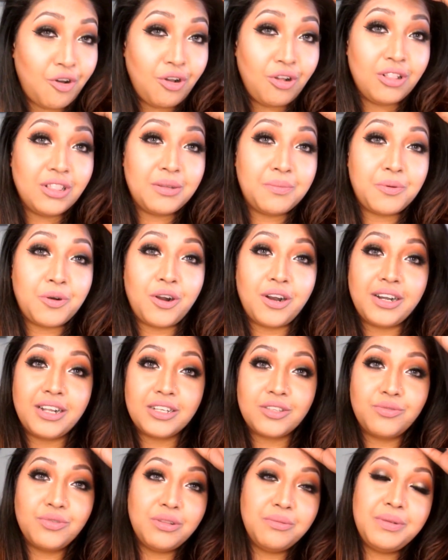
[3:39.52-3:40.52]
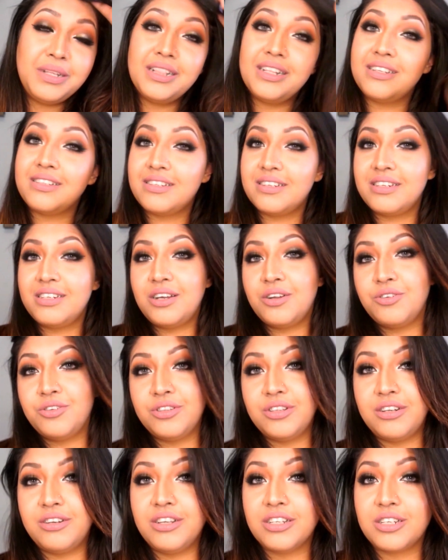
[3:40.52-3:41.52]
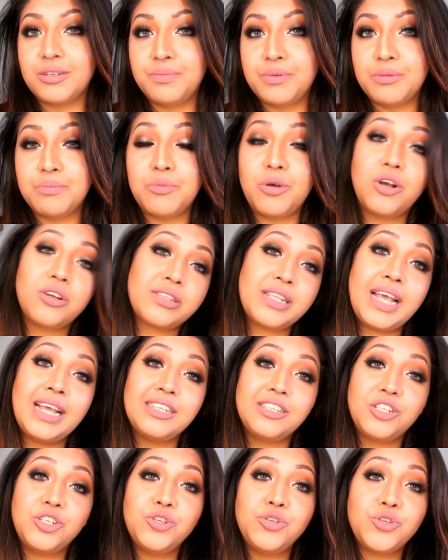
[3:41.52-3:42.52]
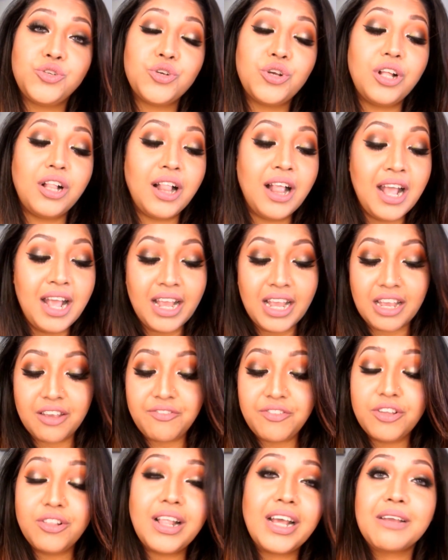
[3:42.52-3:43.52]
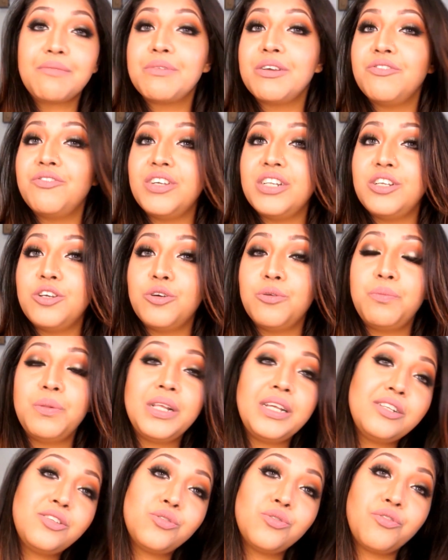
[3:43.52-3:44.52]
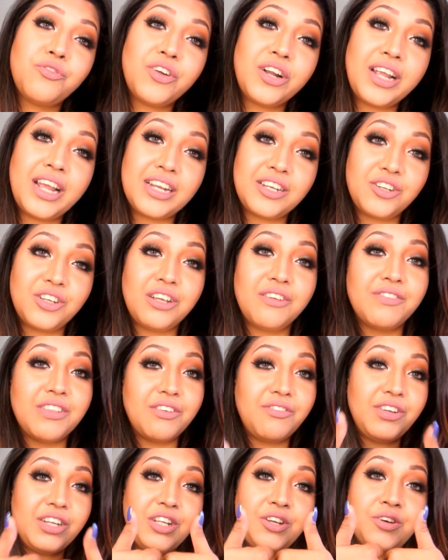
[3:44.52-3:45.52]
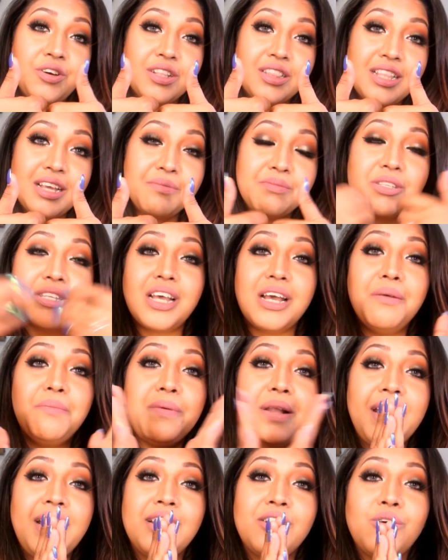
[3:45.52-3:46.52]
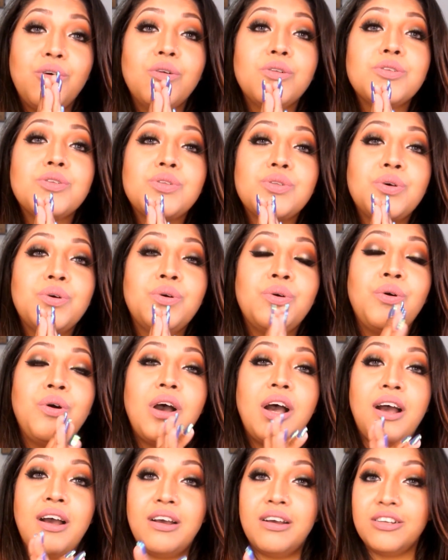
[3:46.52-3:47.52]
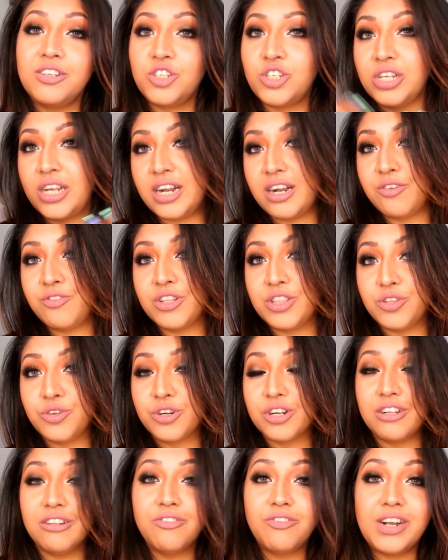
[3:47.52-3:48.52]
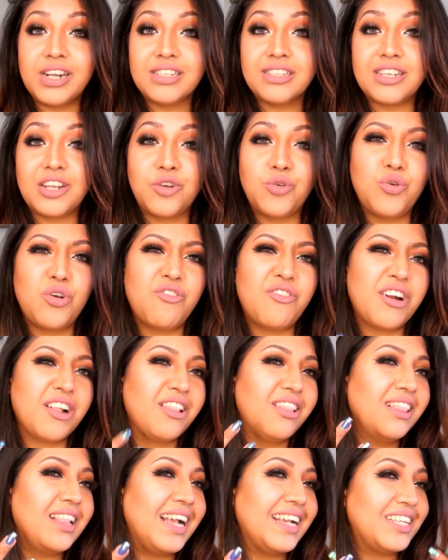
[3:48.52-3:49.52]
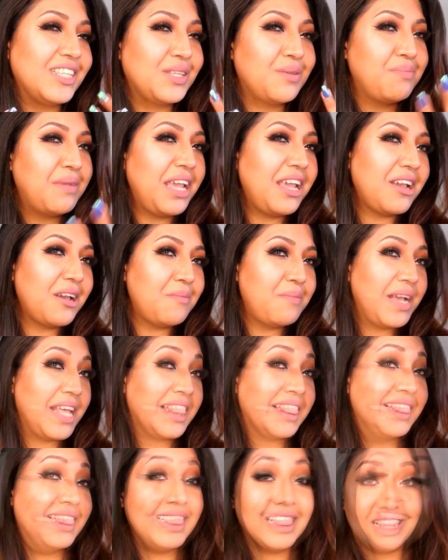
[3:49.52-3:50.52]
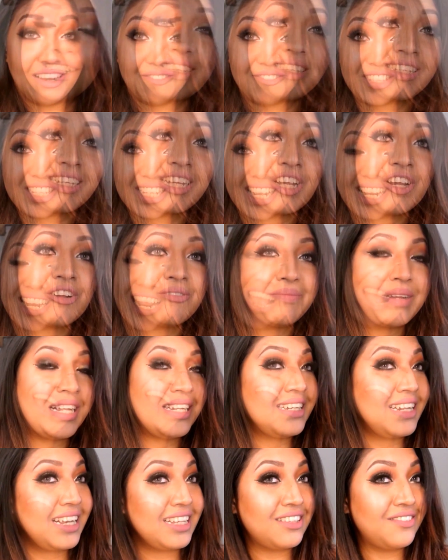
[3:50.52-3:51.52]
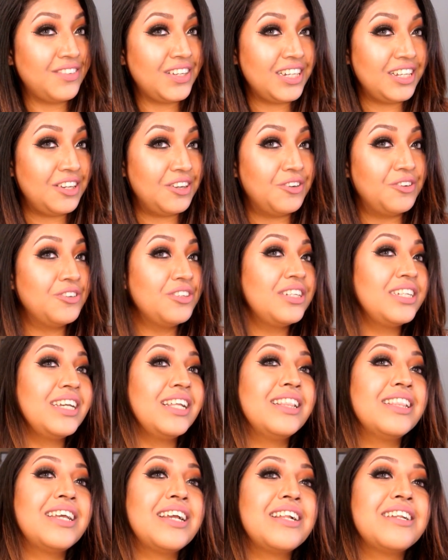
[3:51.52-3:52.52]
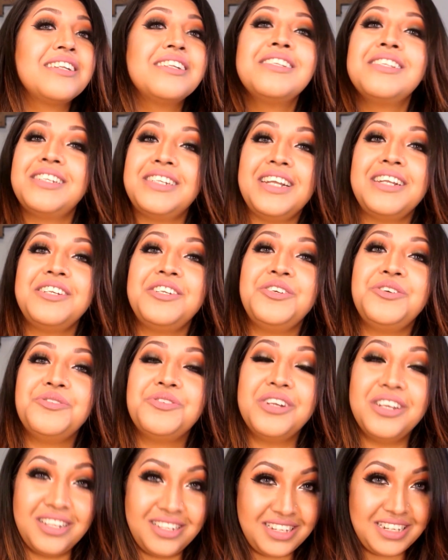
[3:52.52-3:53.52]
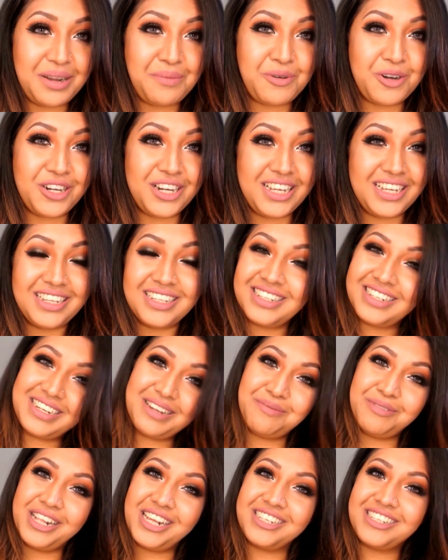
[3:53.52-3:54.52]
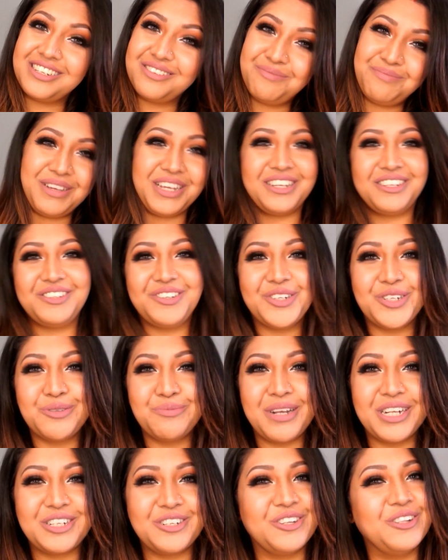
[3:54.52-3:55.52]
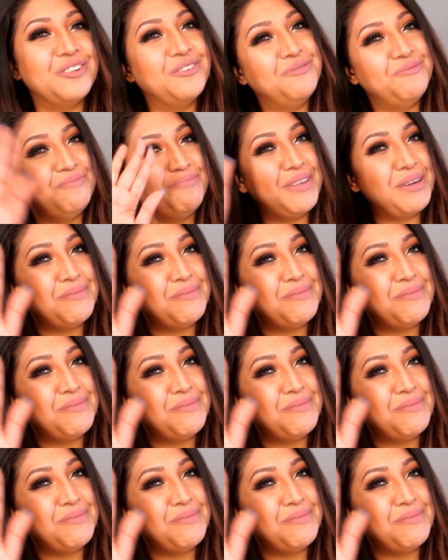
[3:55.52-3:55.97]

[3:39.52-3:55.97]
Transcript: all the products will be listed down on the description box as usual. If you like my video, please don't forget to give the video a thumbs up, and also share with your girlfriends and whoever likes makeup. So I will see you on my next video. Till then, stay tuned, stay pretty, stay blessed, because you're special. Bye